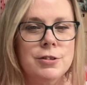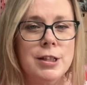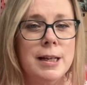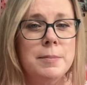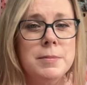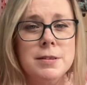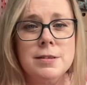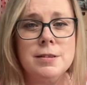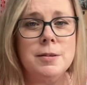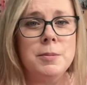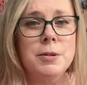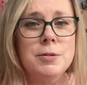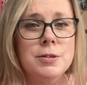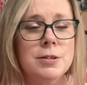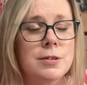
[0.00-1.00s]
James's
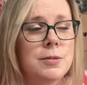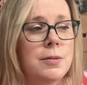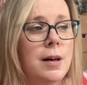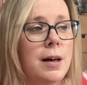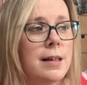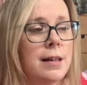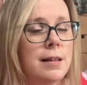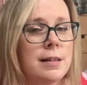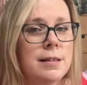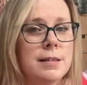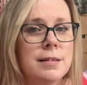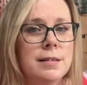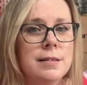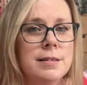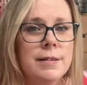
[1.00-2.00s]
communion suit I got
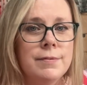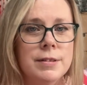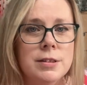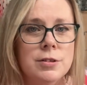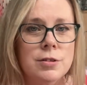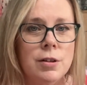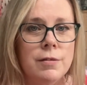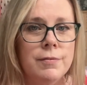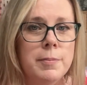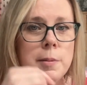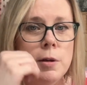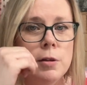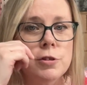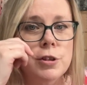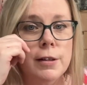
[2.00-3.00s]
in St. Vincent de
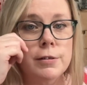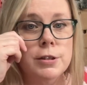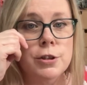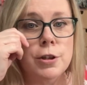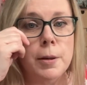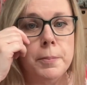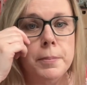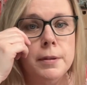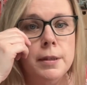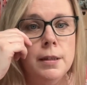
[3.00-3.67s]
Paul charity shop.